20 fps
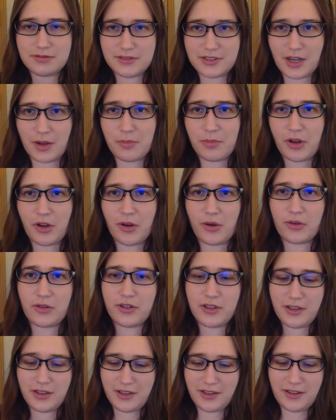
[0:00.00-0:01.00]
Dumbo.
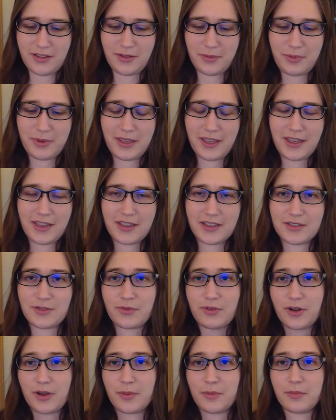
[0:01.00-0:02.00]
The pink is
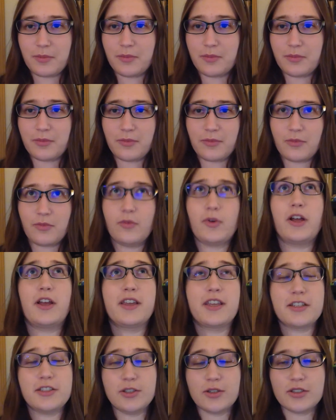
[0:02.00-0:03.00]
from, well, I
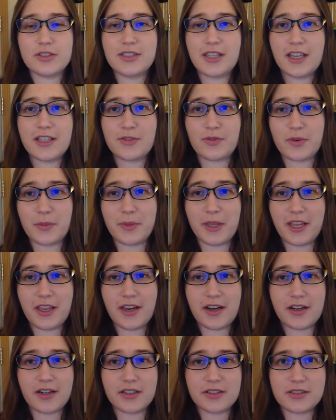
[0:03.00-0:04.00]
guess you could say it's from the
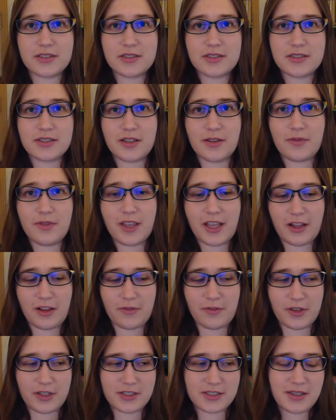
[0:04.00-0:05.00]
ears of the
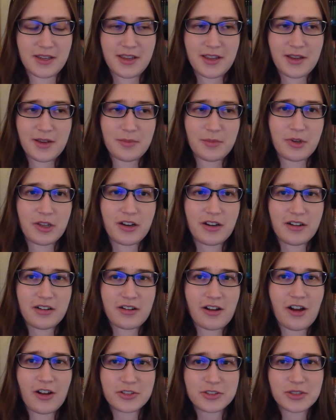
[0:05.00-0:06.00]
elephants, but
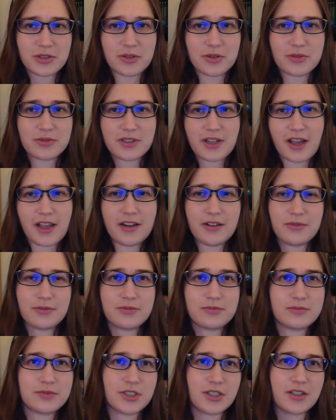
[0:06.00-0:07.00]
also kind of
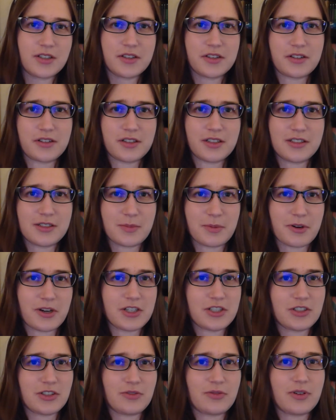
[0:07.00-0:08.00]
took a little
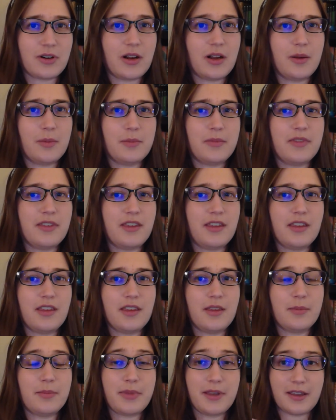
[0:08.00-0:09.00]
inspiration from
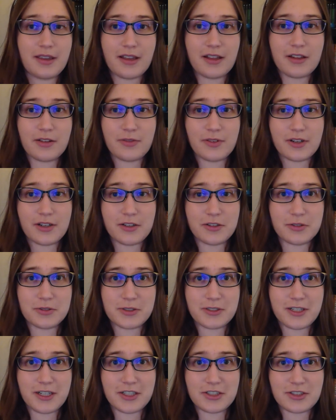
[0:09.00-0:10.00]
the pink elephant
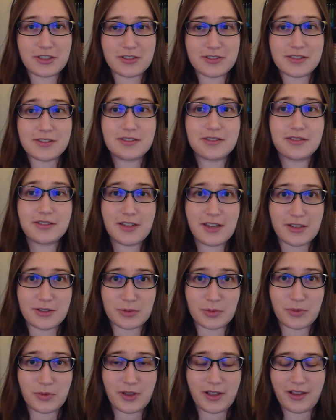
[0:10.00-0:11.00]
hallucinations as
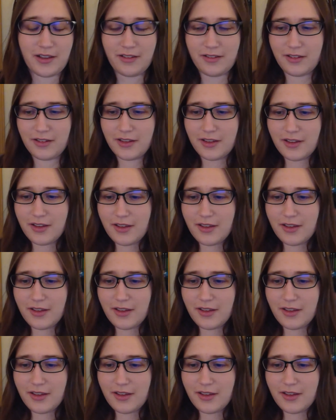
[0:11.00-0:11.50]
well.